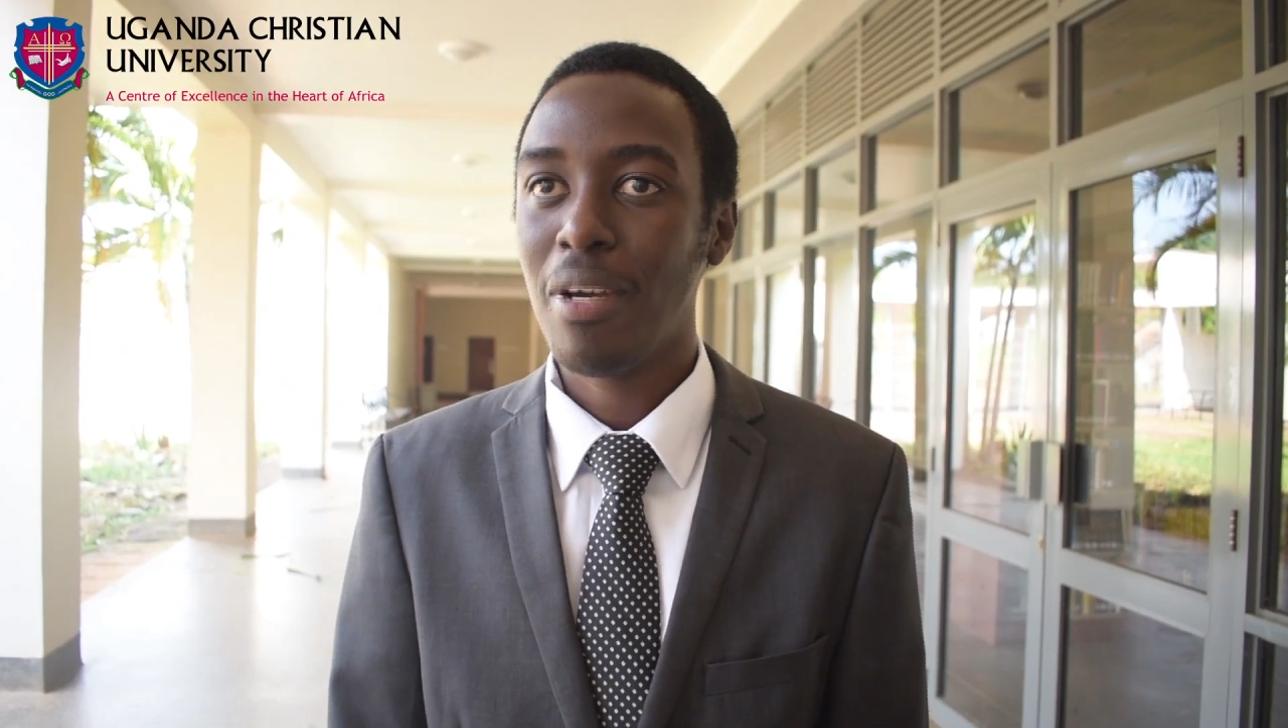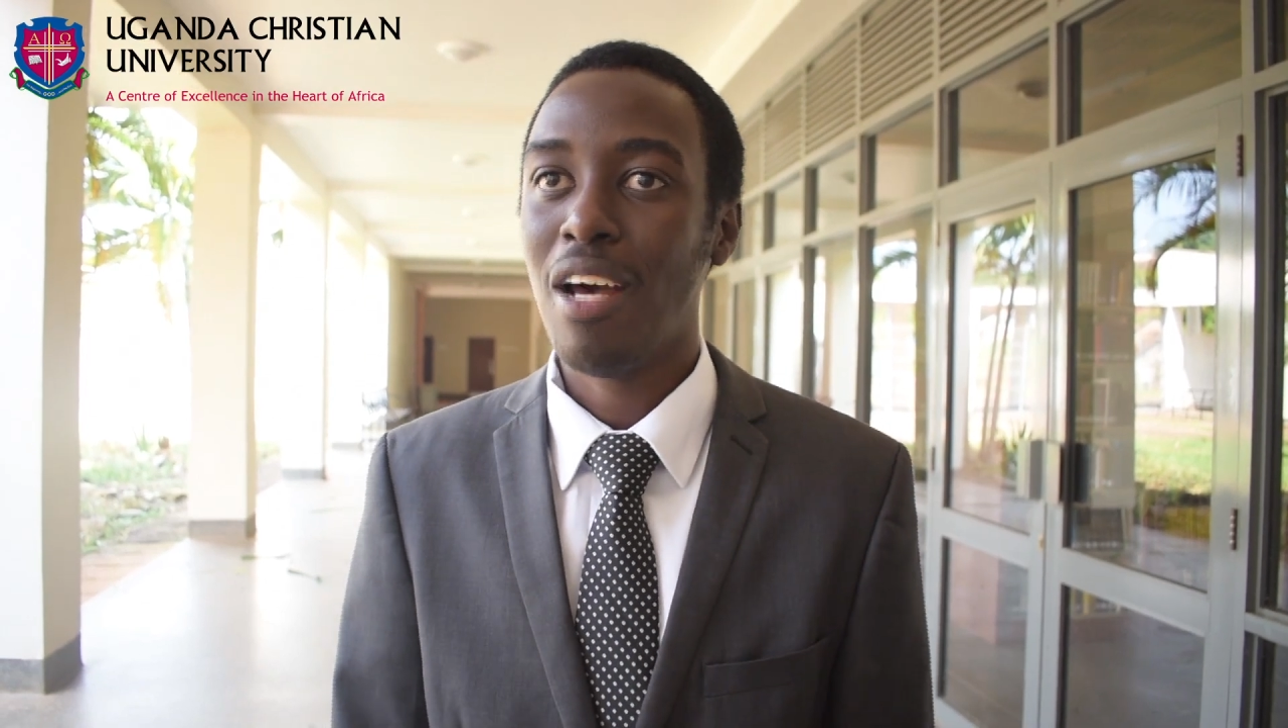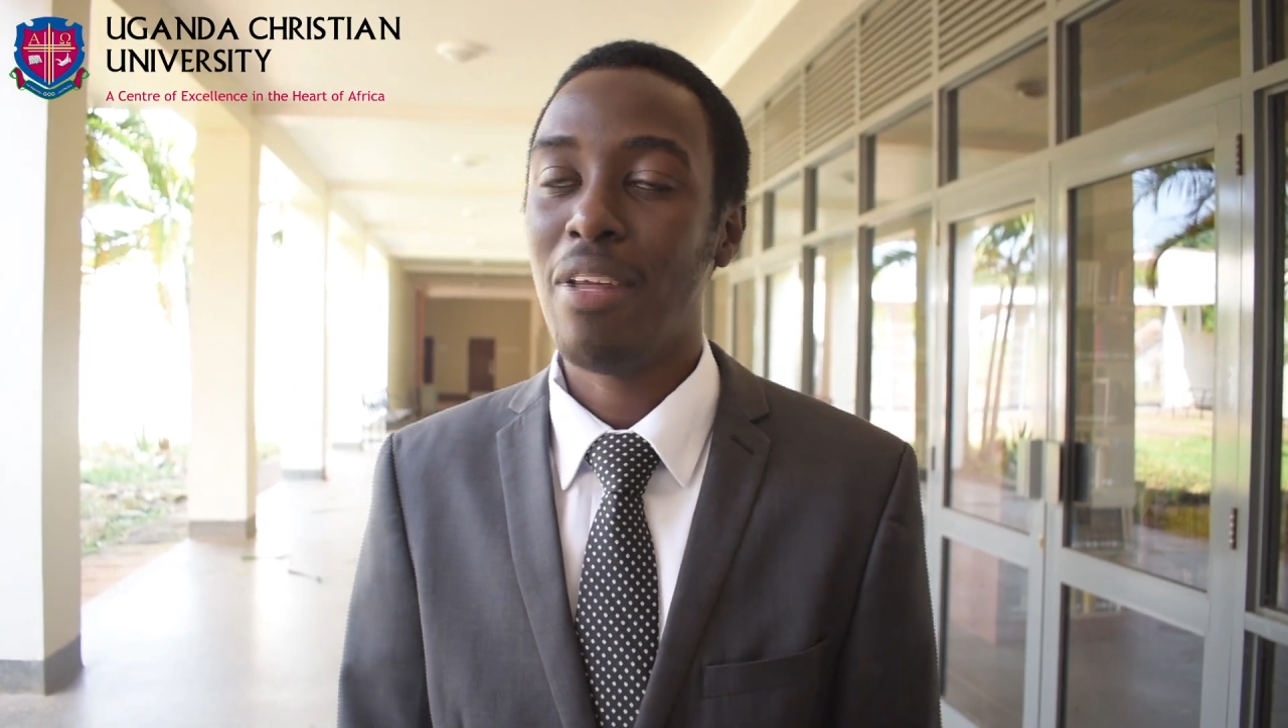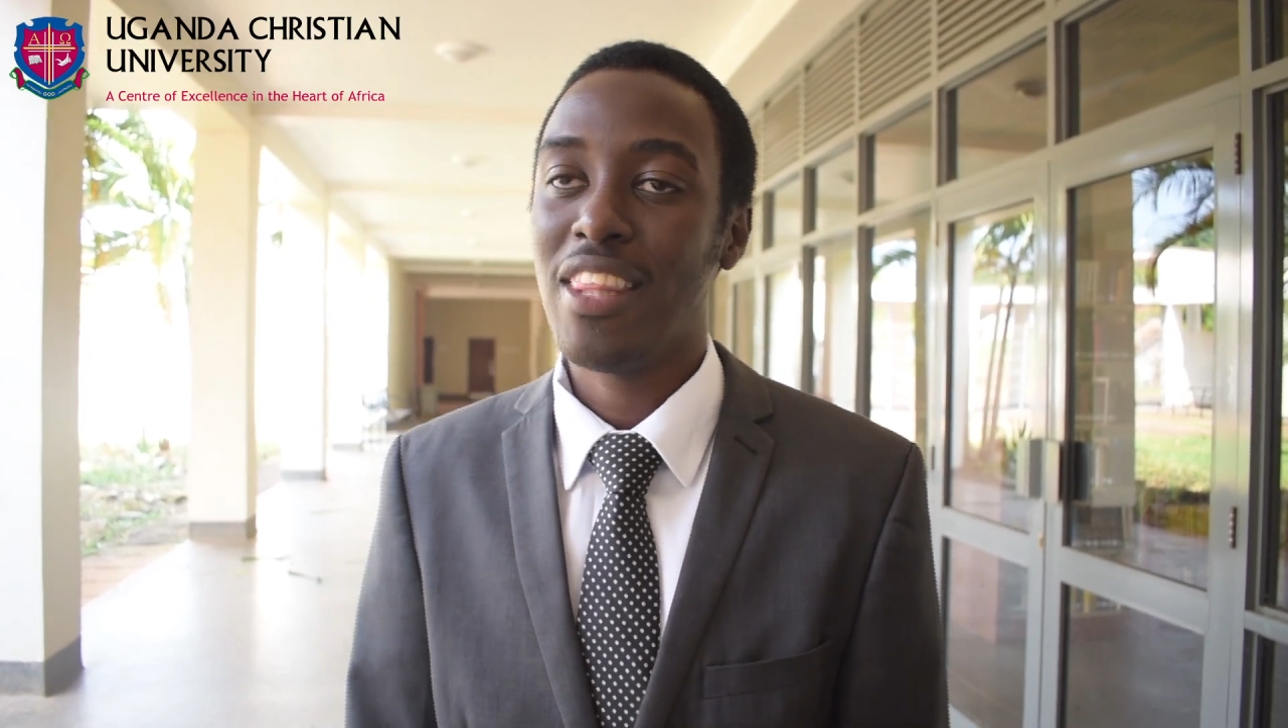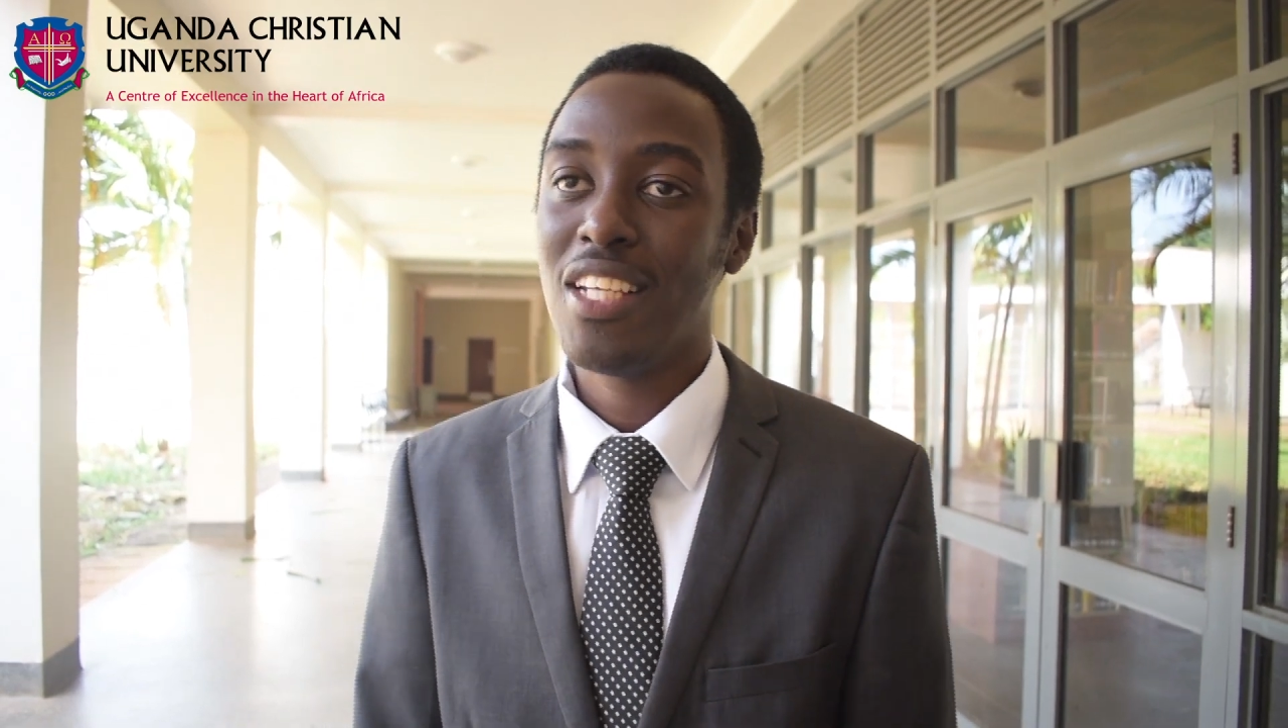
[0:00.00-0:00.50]

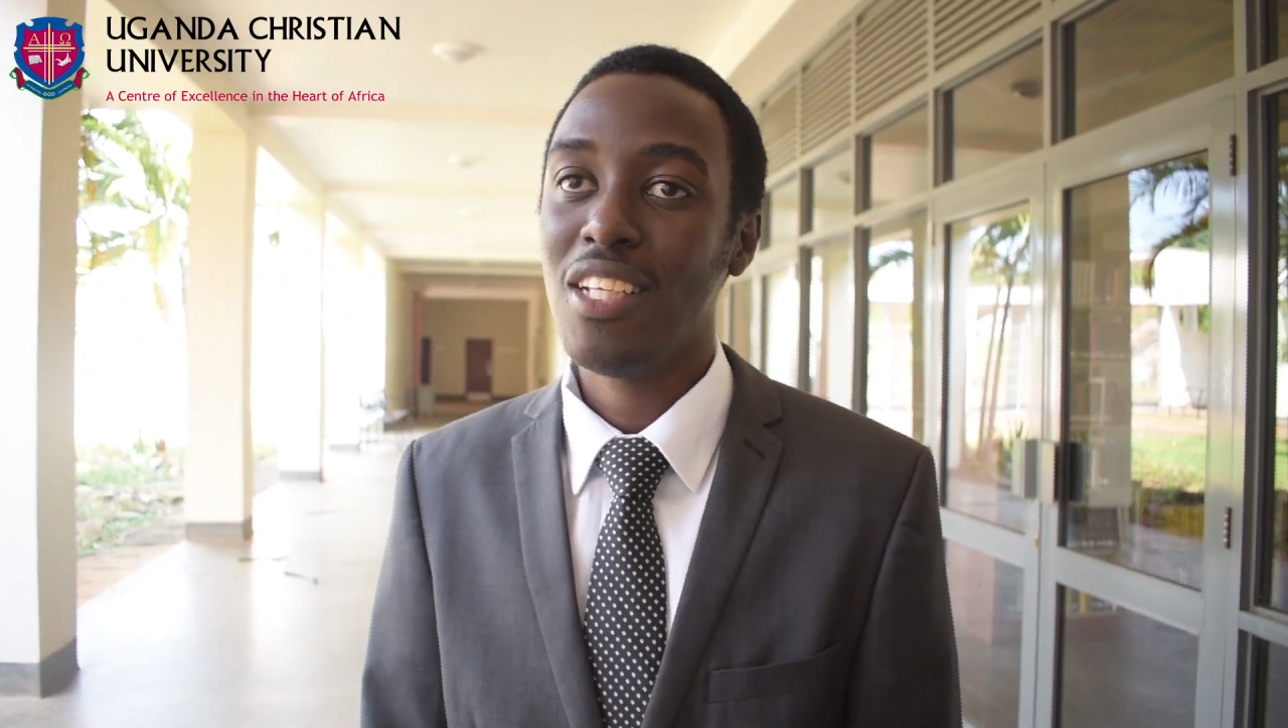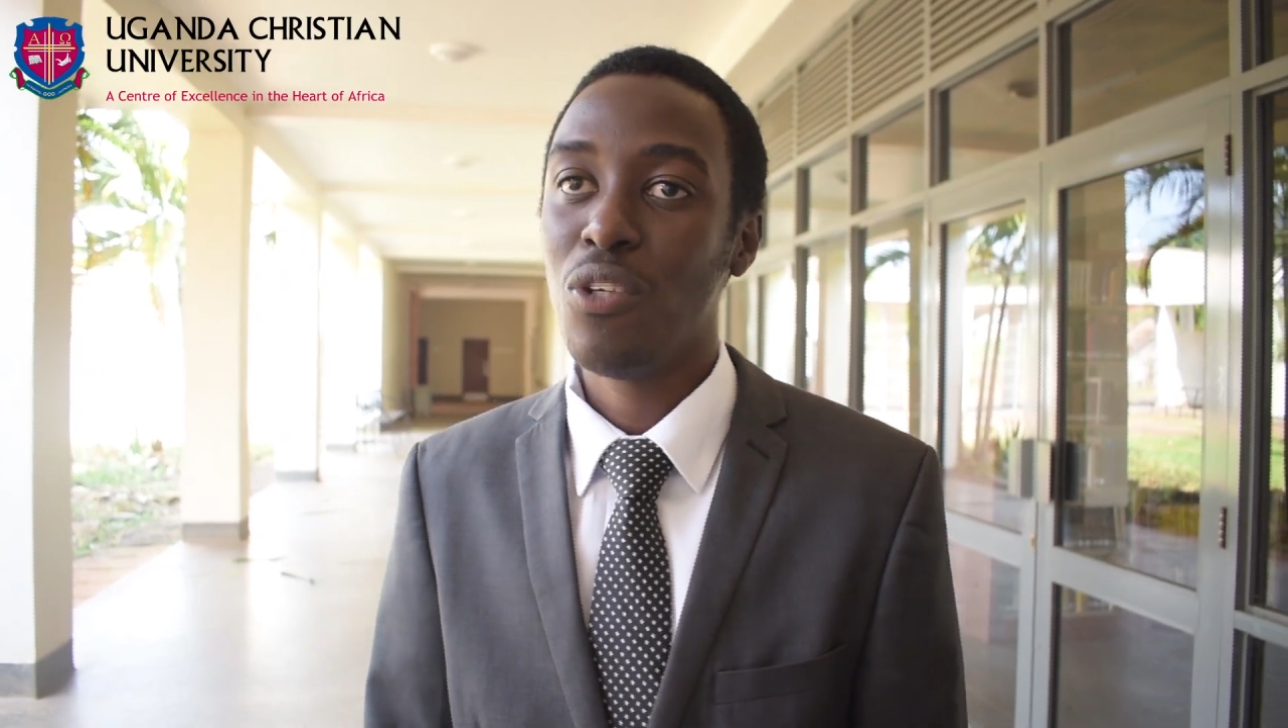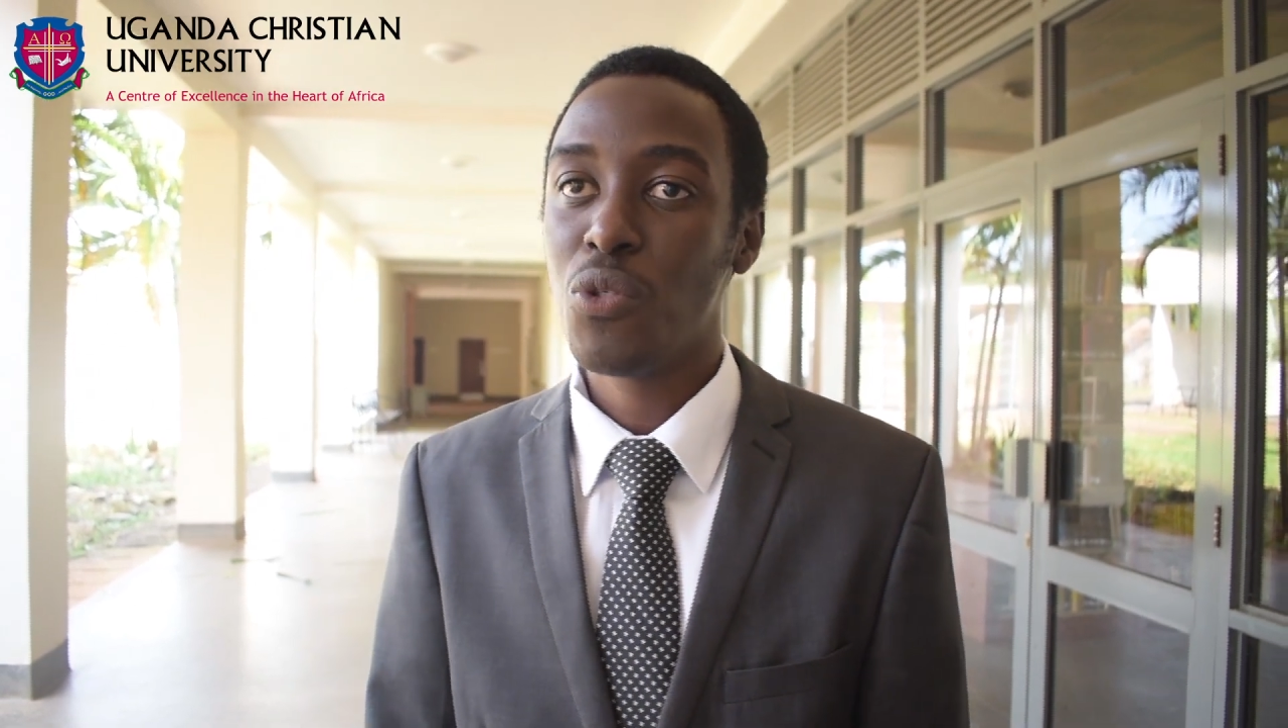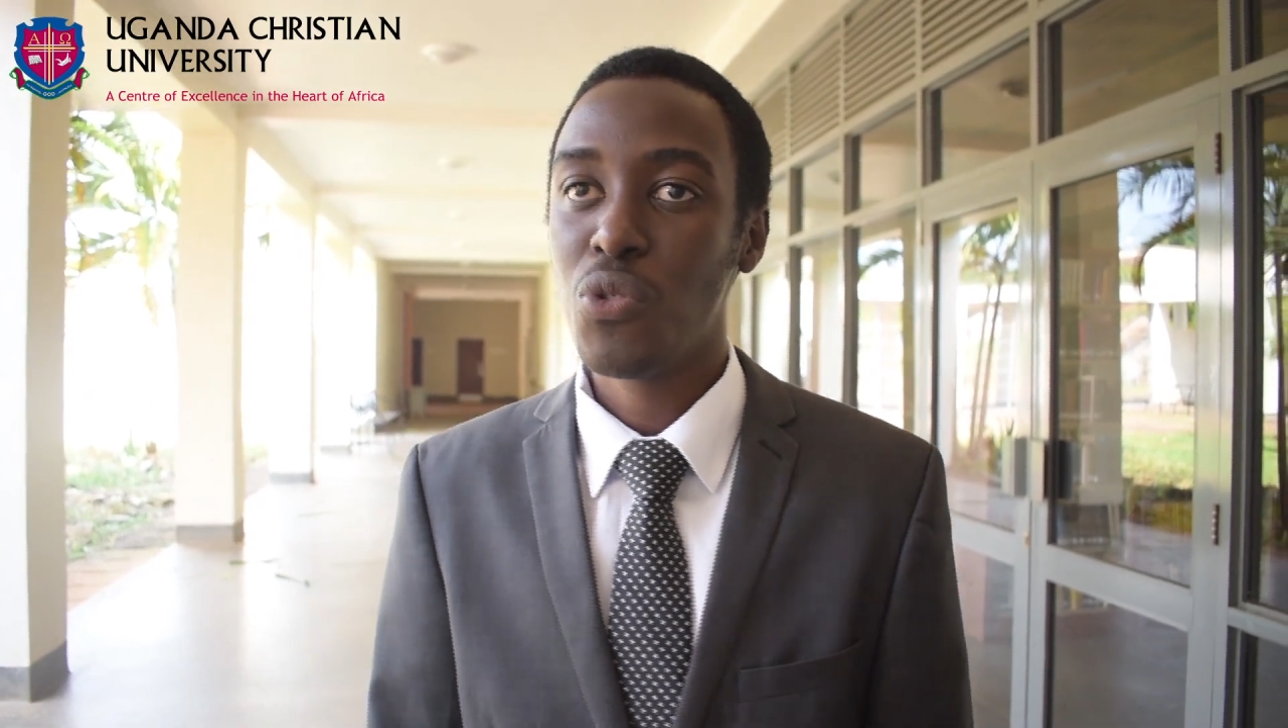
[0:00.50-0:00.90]
I'm a third year law